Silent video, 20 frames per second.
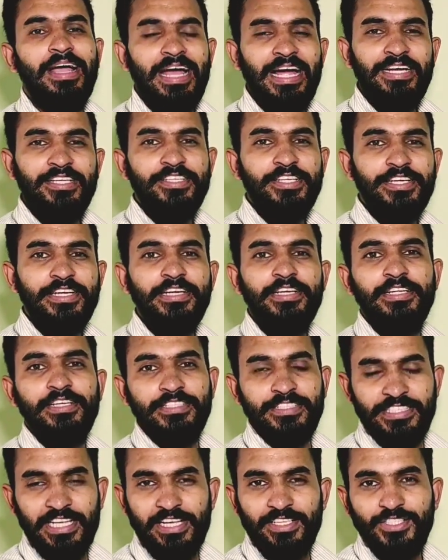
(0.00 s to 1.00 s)
at
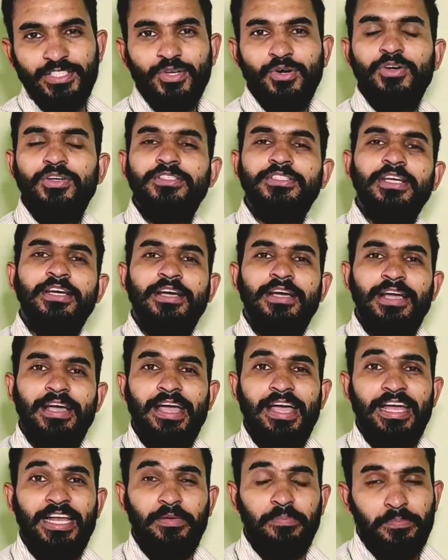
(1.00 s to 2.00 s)
@CNC Talks
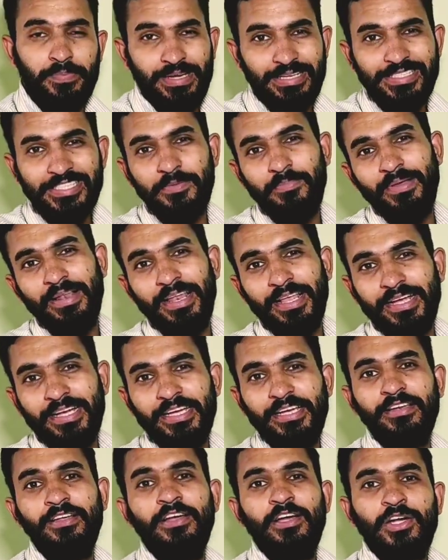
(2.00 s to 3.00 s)
and press the bell
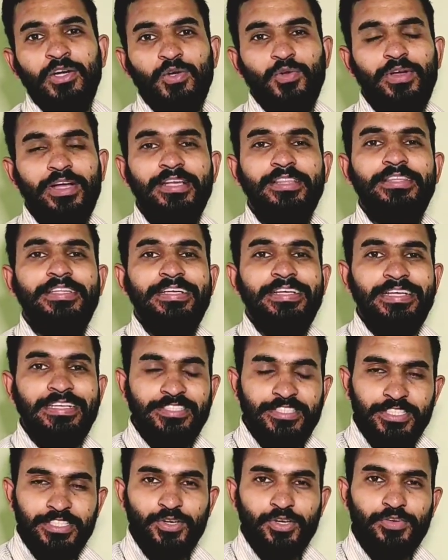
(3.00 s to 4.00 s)
icon to get the
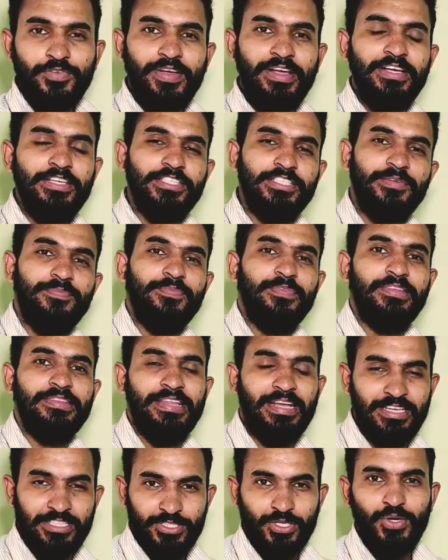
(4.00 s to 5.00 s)
instant notification.
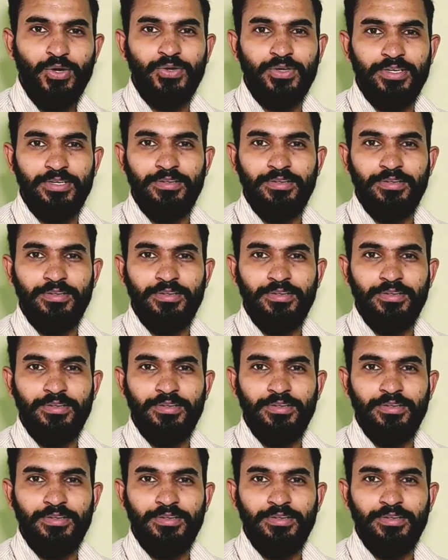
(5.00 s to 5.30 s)
Thanks a lot.